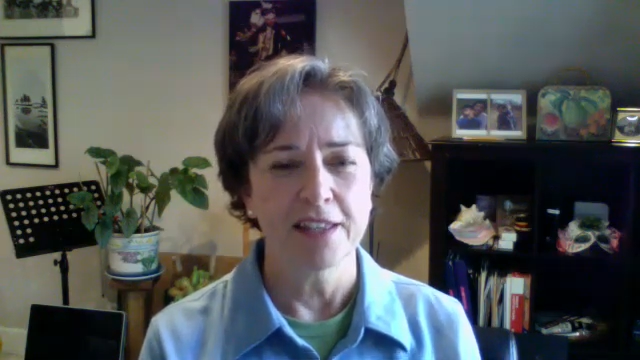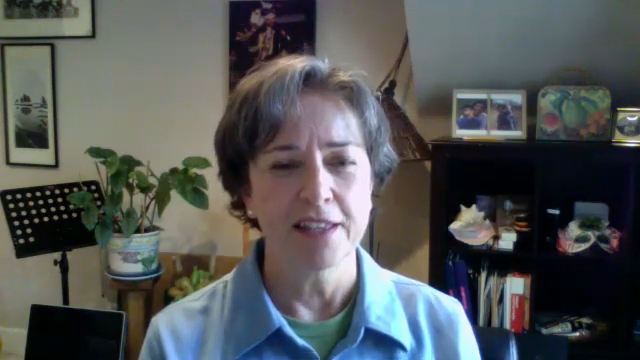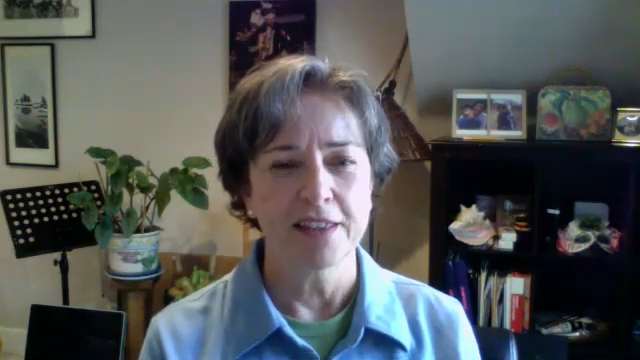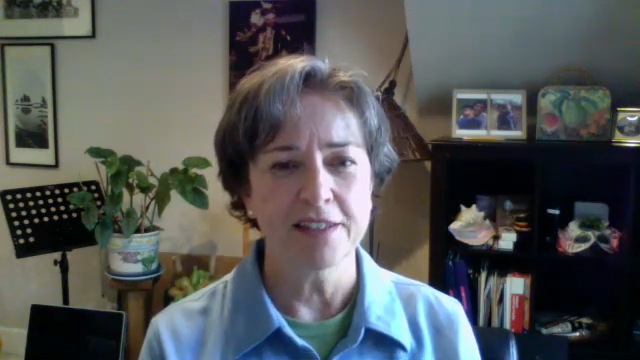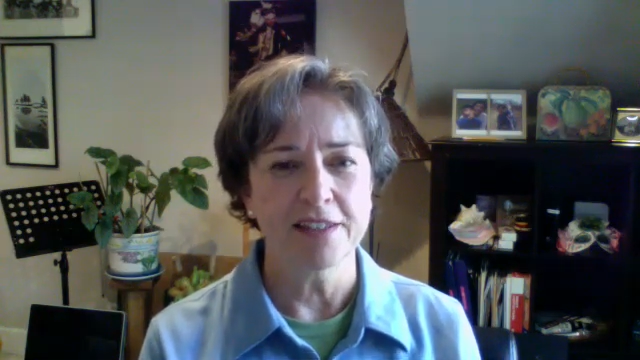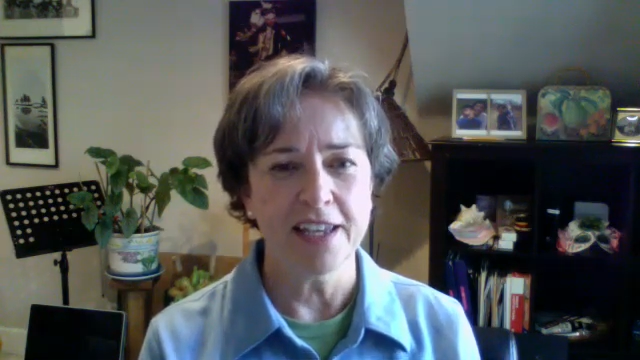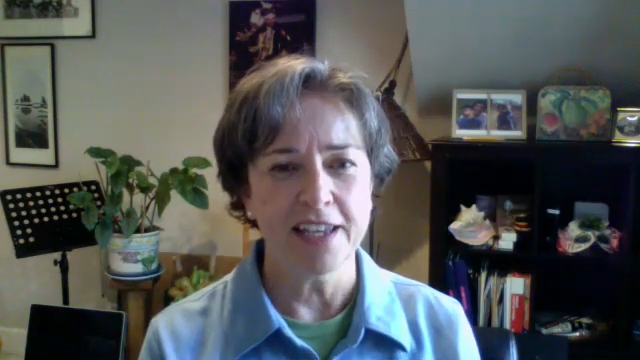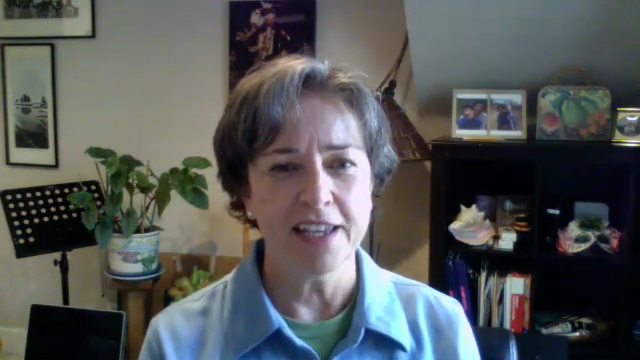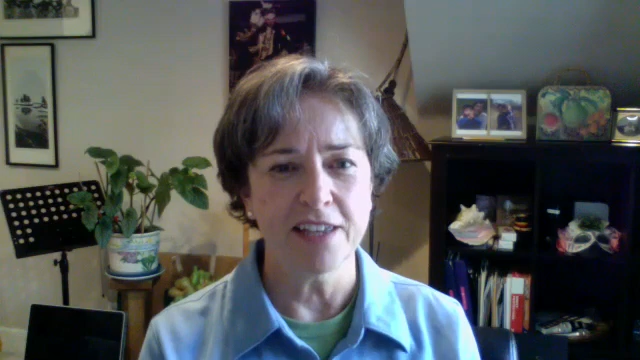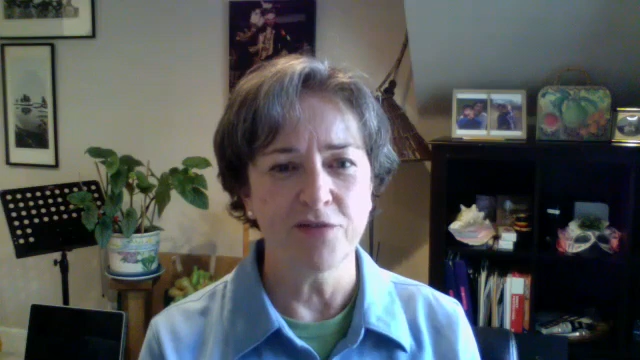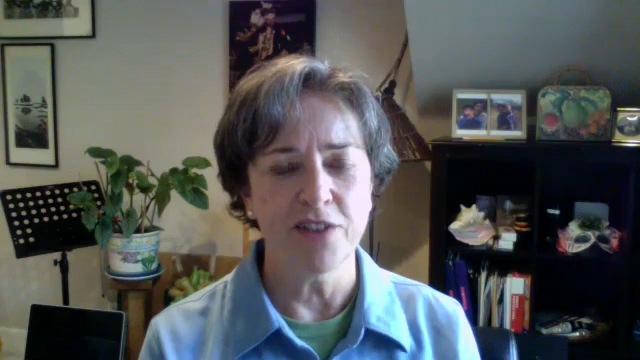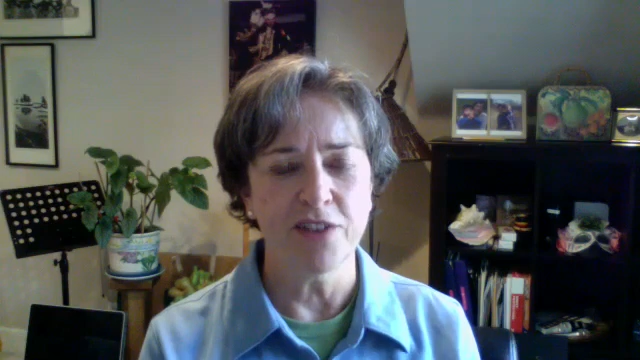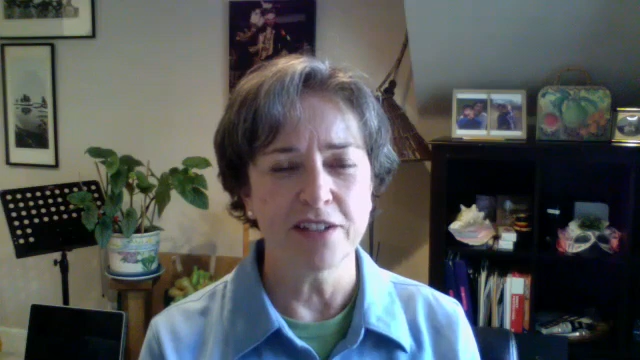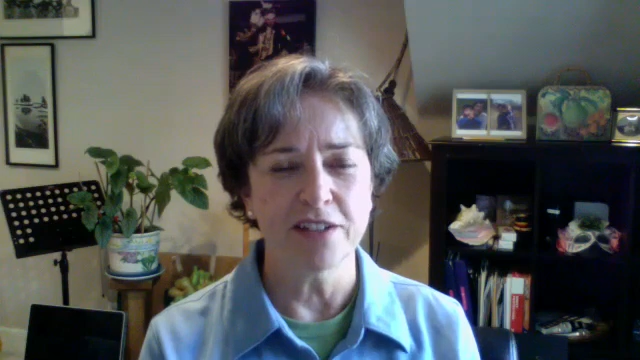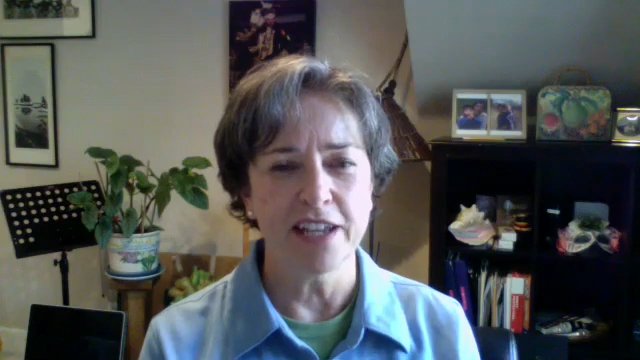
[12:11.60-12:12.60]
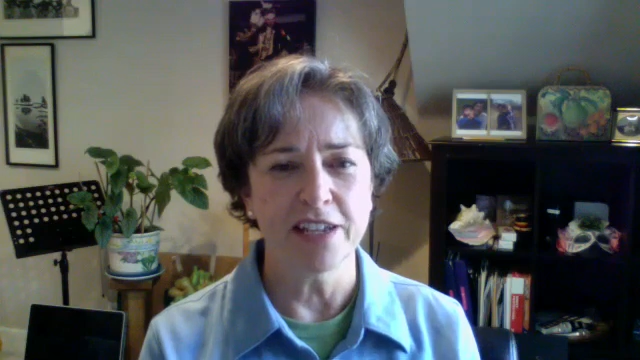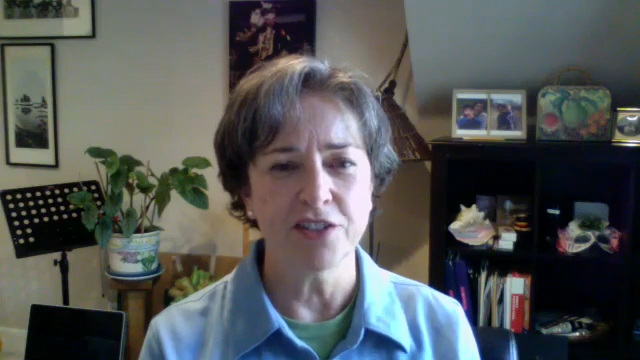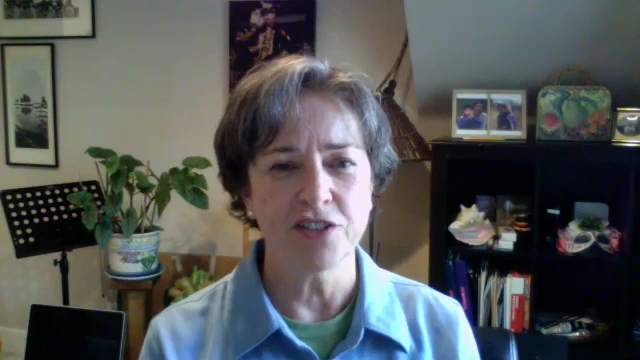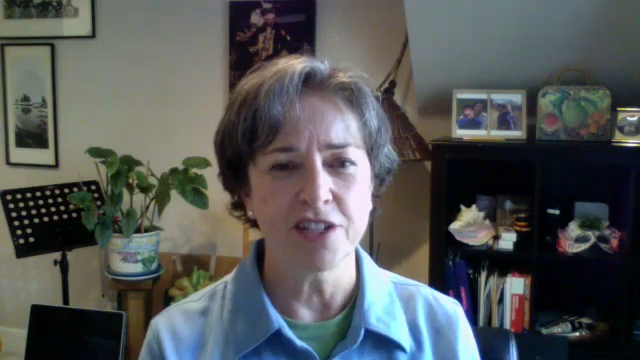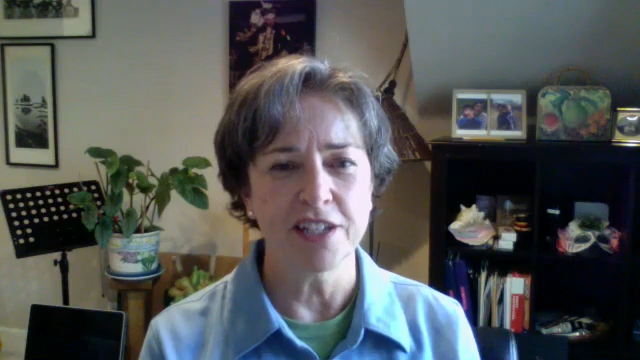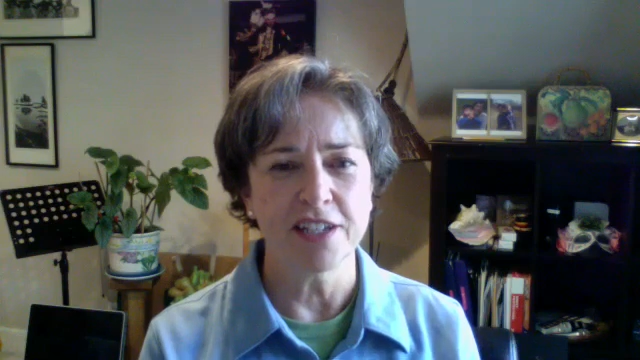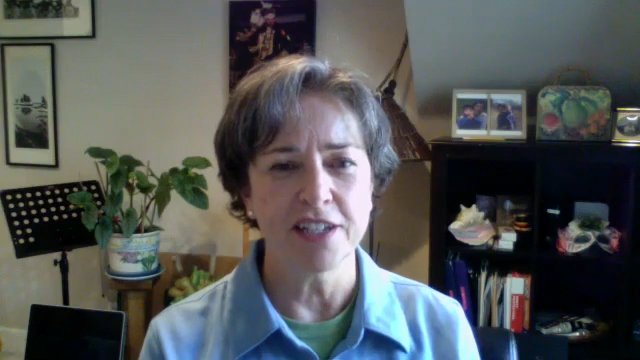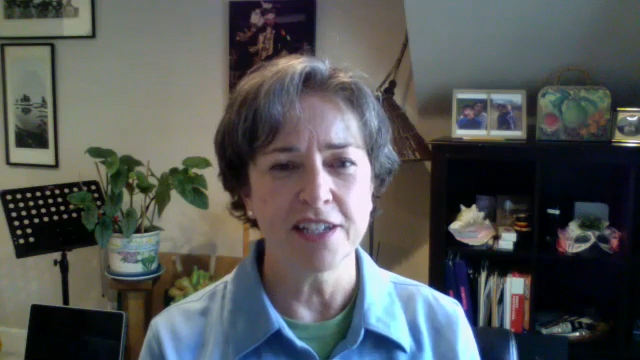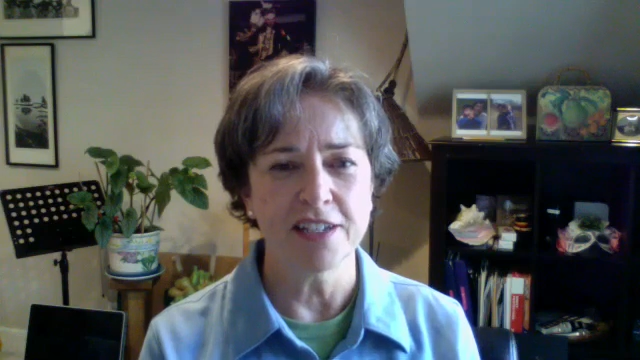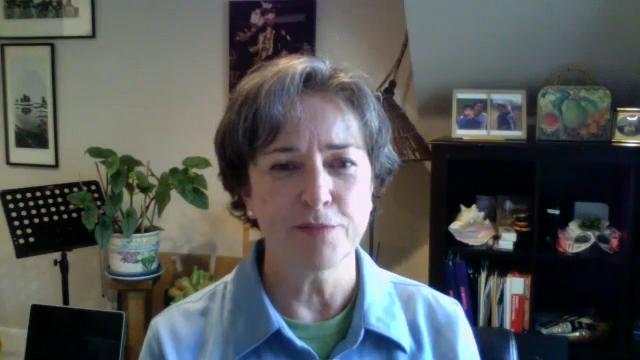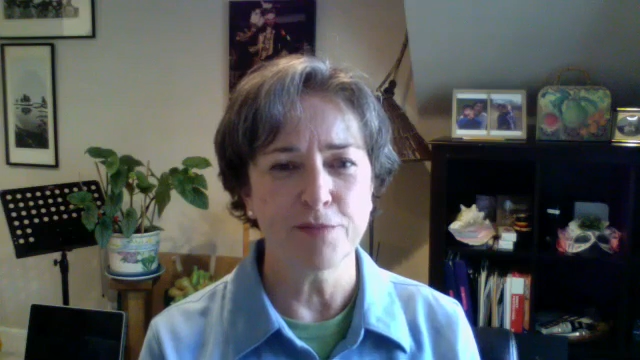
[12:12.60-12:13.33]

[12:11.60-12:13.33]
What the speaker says: The second foundation is